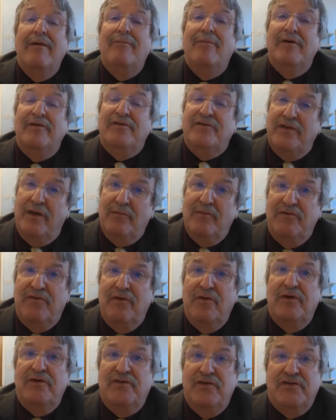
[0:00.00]
but some of
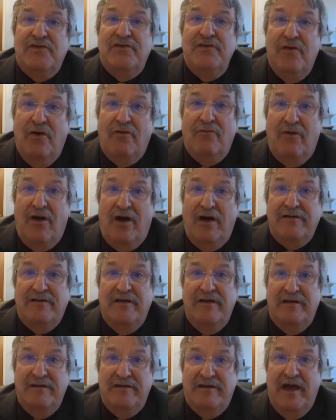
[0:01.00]
you are just not
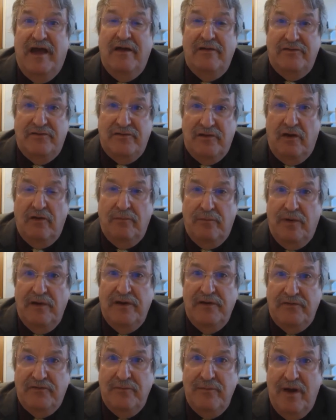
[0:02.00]
writing it down. So
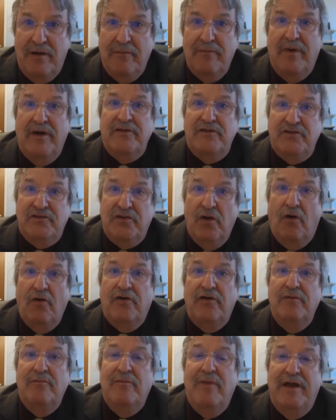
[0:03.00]
please remember,
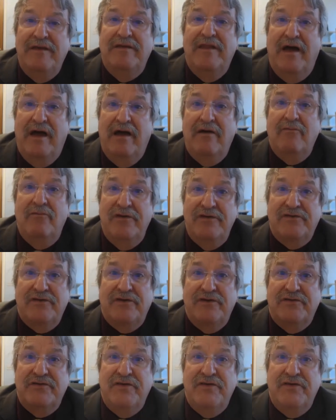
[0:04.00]
document that risk